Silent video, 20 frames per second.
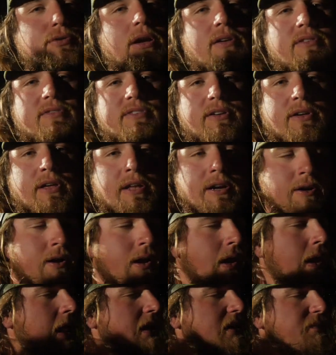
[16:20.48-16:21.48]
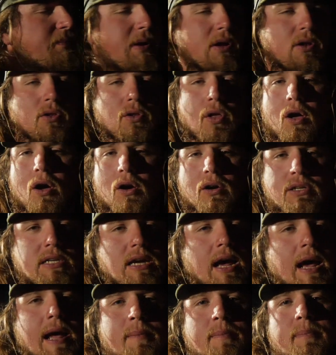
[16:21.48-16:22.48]
Trout Steelheader. It's been a long
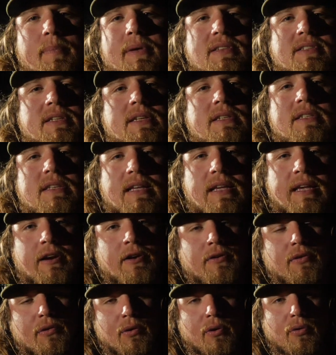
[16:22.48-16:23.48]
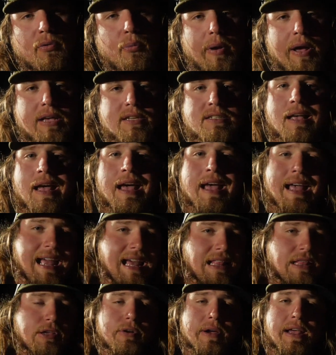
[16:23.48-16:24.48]
time business here in the Northwest
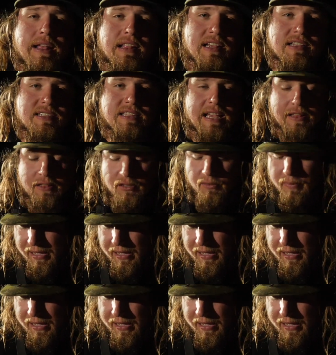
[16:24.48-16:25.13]
and the Great Lakes Angler